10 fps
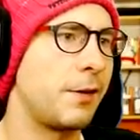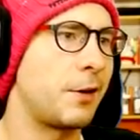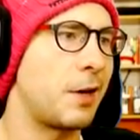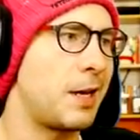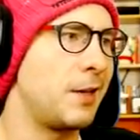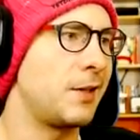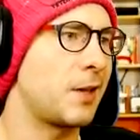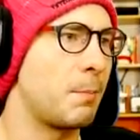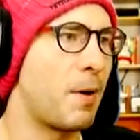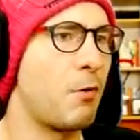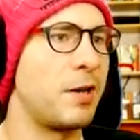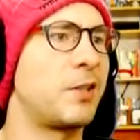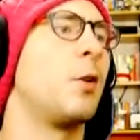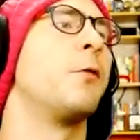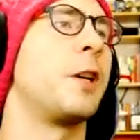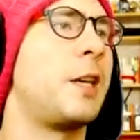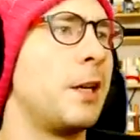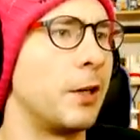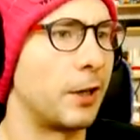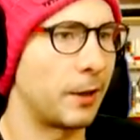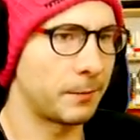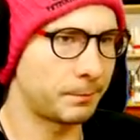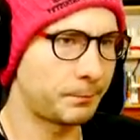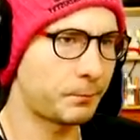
There is a bonus over here.